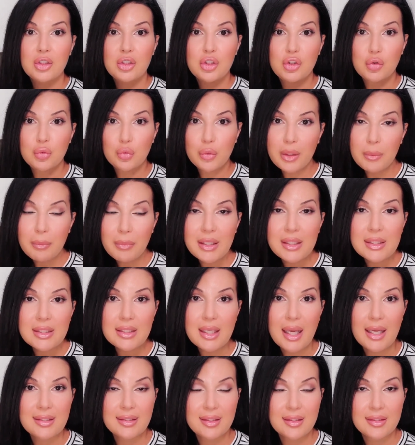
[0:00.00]
treatments
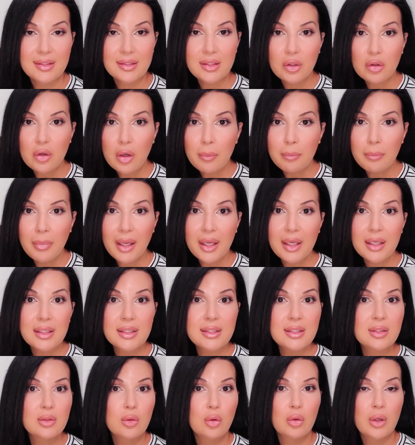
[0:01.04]
as a serum
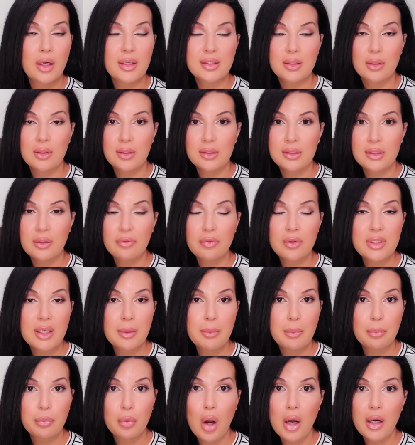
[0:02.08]
base or as a different type
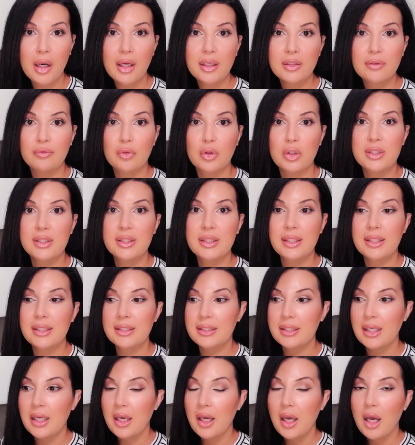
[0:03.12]
of product
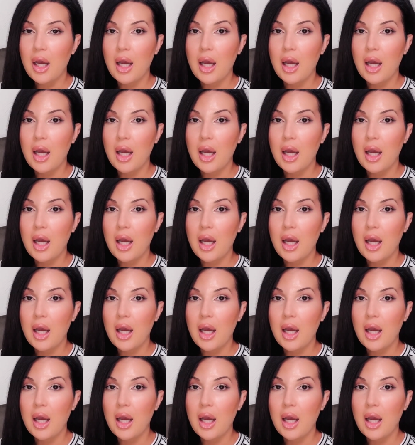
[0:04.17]
versus